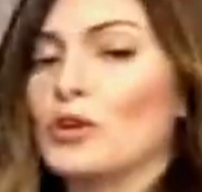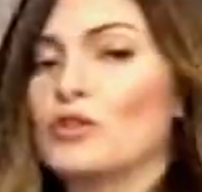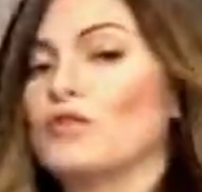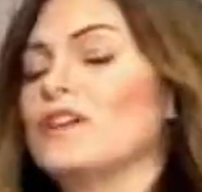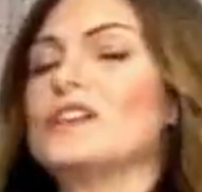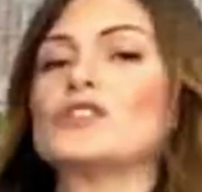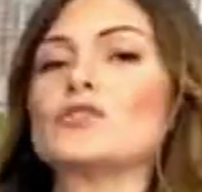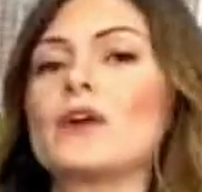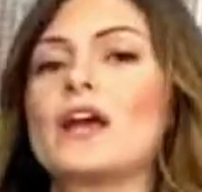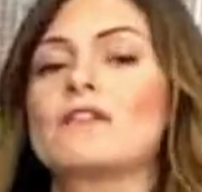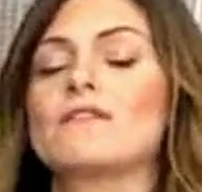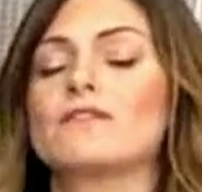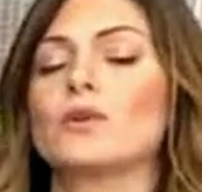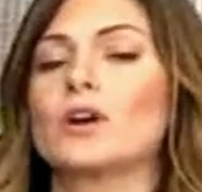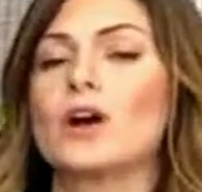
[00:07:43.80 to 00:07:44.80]
Proof is
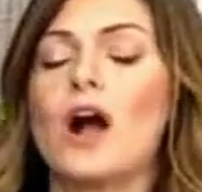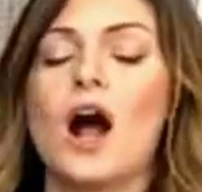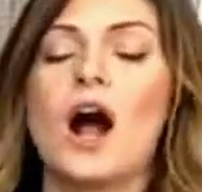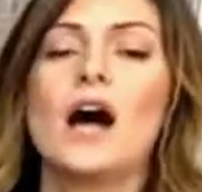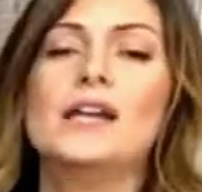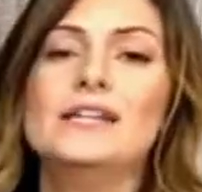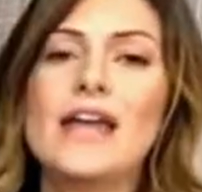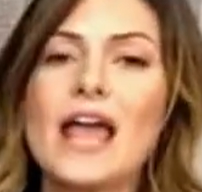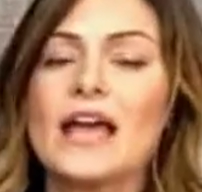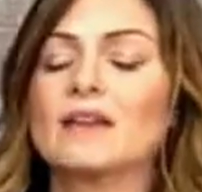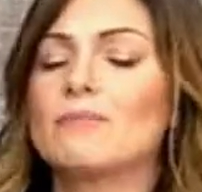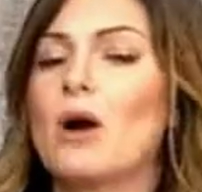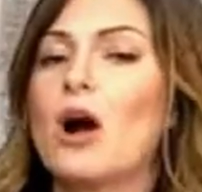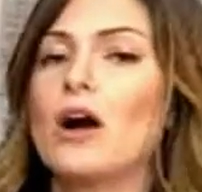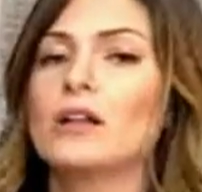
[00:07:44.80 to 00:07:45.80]
great for cotton
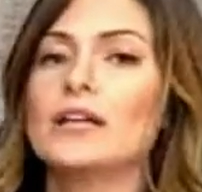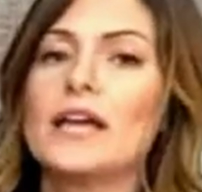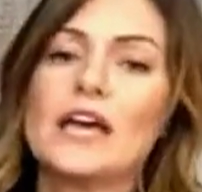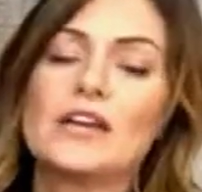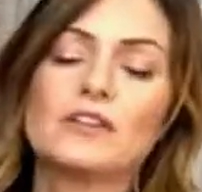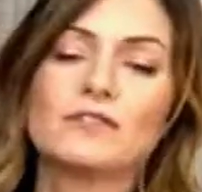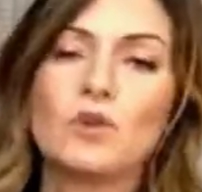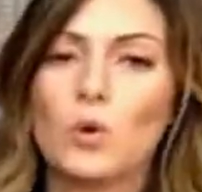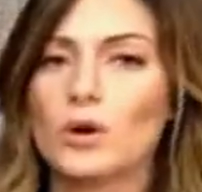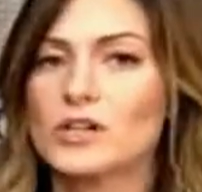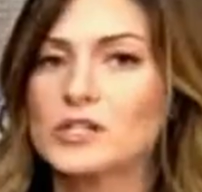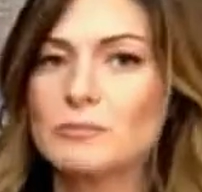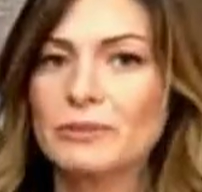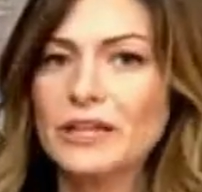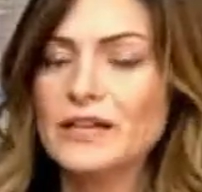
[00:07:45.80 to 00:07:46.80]
and poly and, of
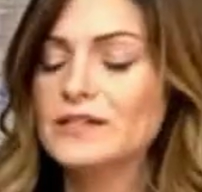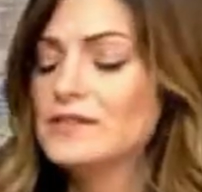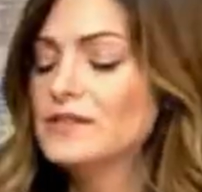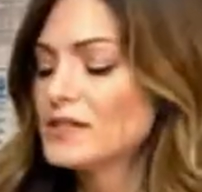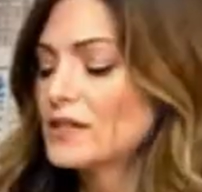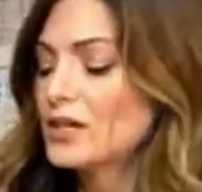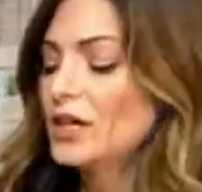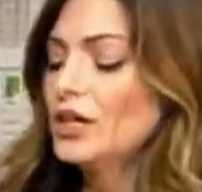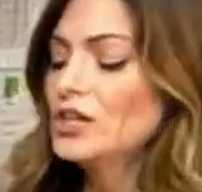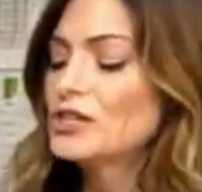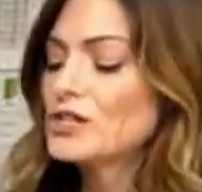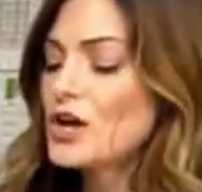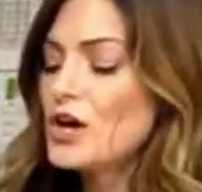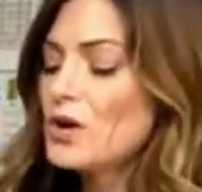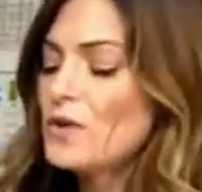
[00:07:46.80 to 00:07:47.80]
course, blends.
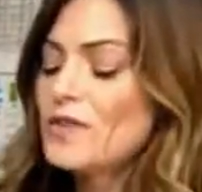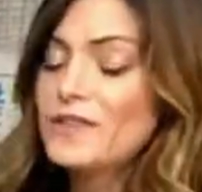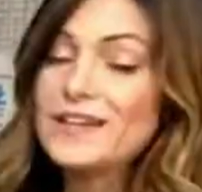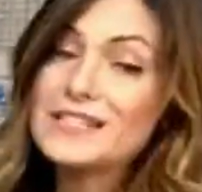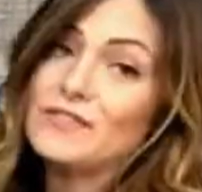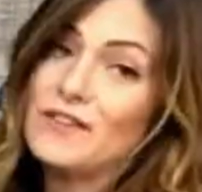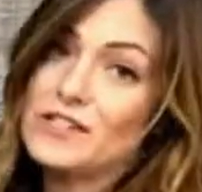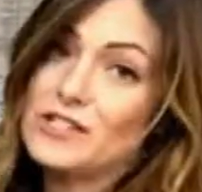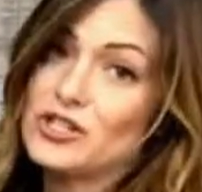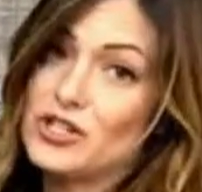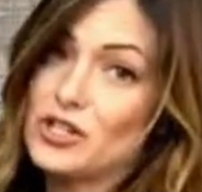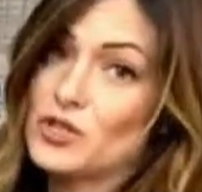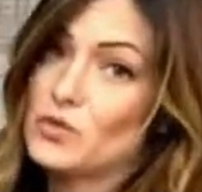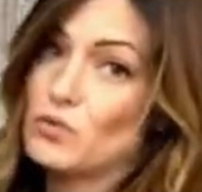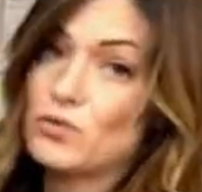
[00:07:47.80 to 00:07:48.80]
So this fits
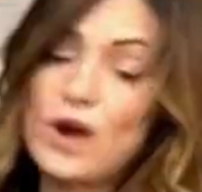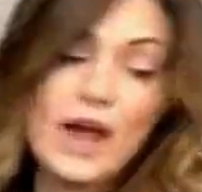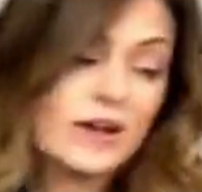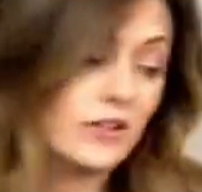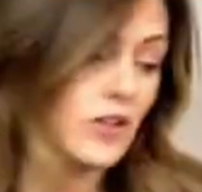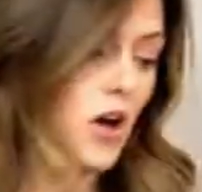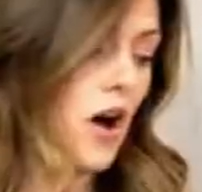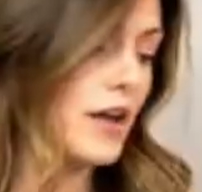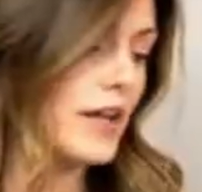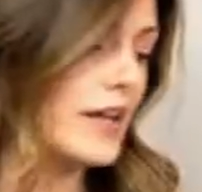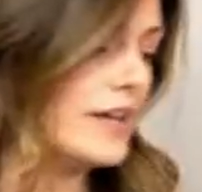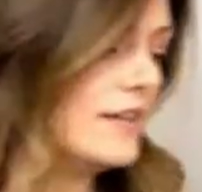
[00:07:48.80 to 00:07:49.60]
just right along